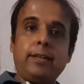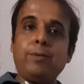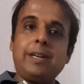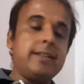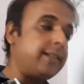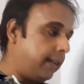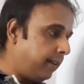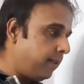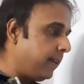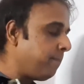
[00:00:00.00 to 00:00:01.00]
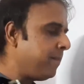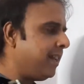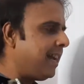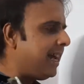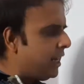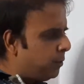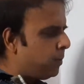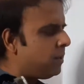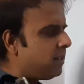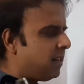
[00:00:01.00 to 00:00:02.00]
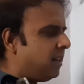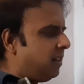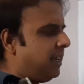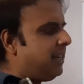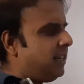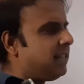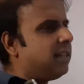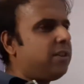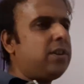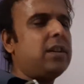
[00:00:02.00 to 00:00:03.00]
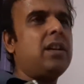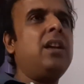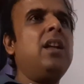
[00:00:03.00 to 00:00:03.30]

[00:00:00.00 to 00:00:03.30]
nucleus in it, right? And it was the drug